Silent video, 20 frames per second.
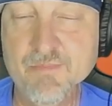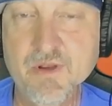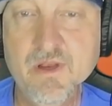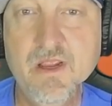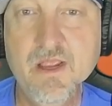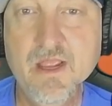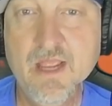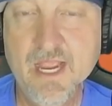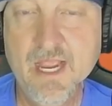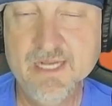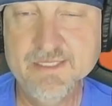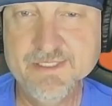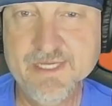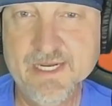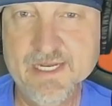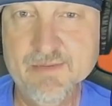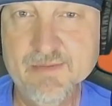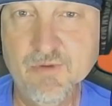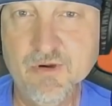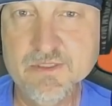But, hey,
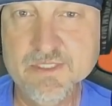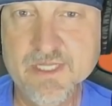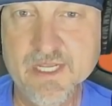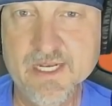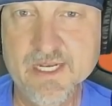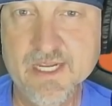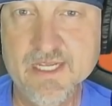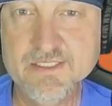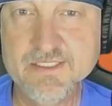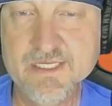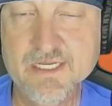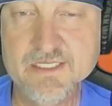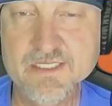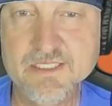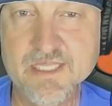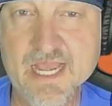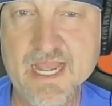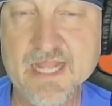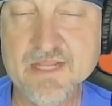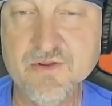jdmartinez
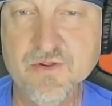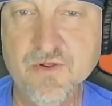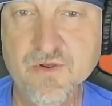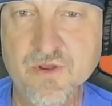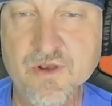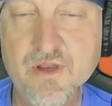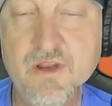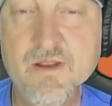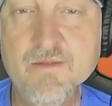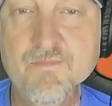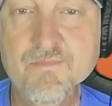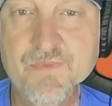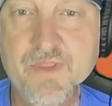is that good.